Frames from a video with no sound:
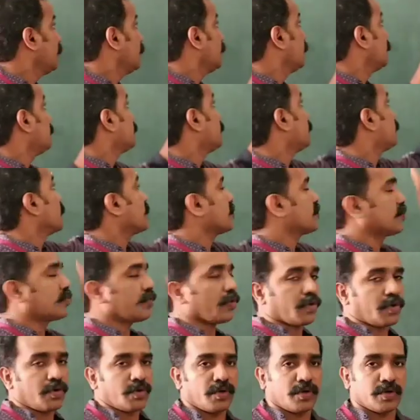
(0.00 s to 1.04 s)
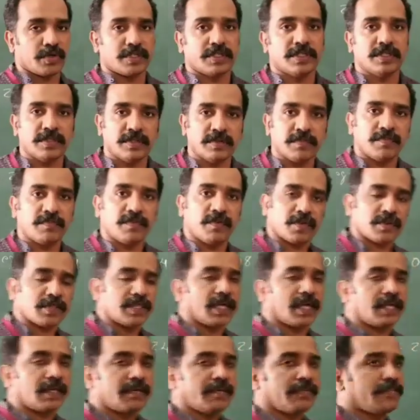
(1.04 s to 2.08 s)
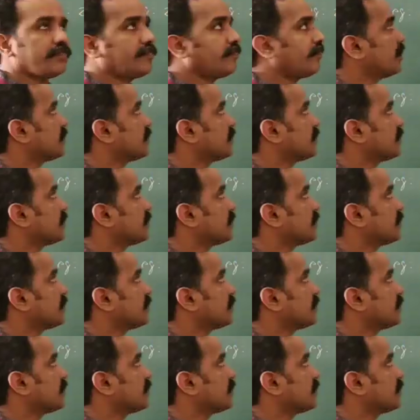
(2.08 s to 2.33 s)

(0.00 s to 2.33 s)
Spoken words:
6 or not. For that,